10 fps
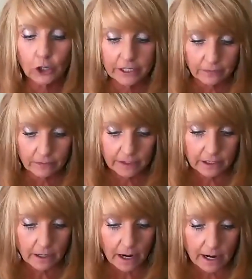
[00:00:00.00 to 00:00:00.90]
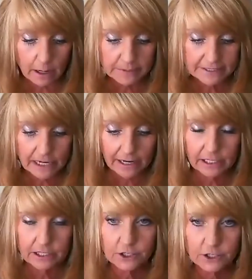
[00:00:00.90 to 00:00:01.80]
regarding the
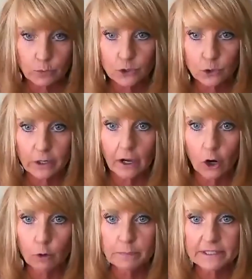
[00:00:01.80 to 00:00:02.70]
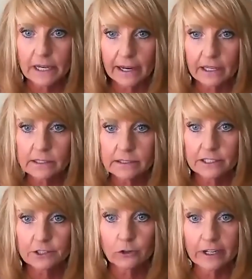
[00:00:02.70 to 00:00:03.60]
signs, the Restoring Hope signs.
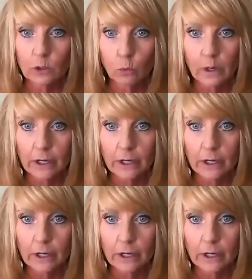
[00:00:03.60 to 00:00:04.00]
Is there anyone